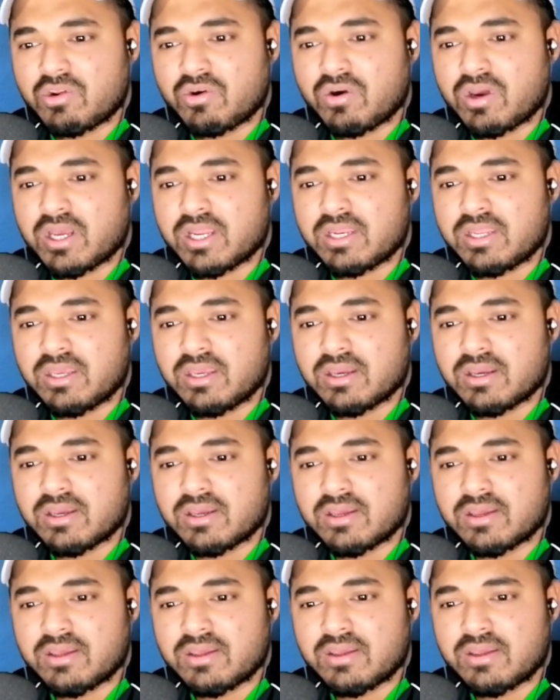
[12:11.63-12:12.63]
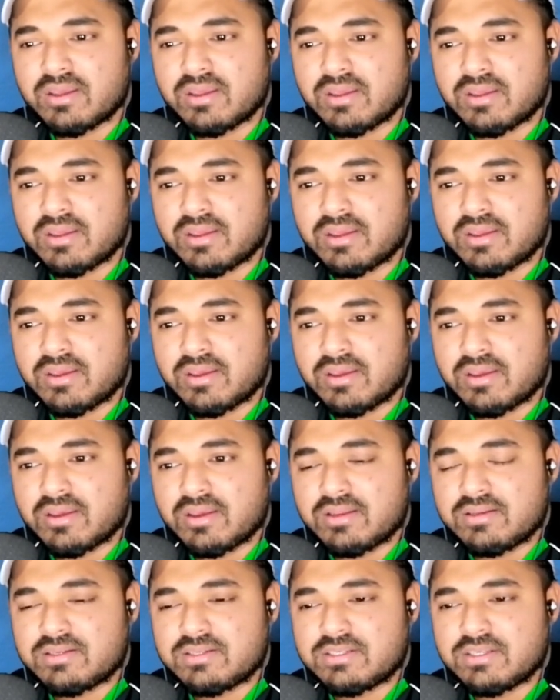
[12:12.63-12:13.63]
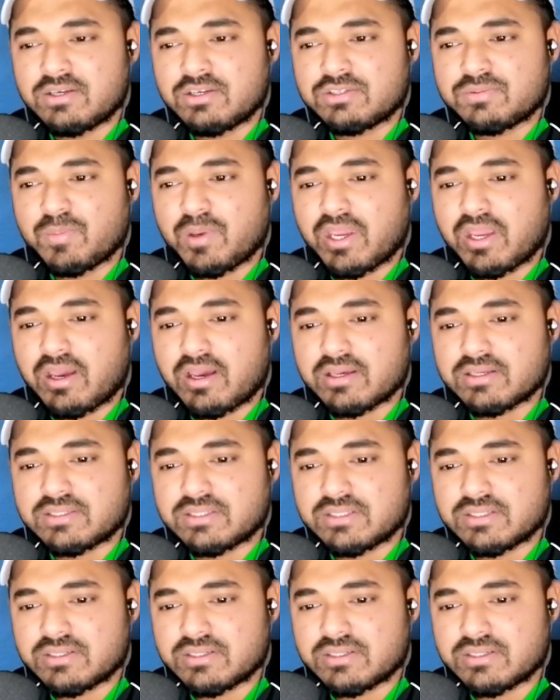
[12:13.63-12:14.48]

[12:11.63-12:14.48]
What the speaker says: No idea. Kay. Introduce me, guys.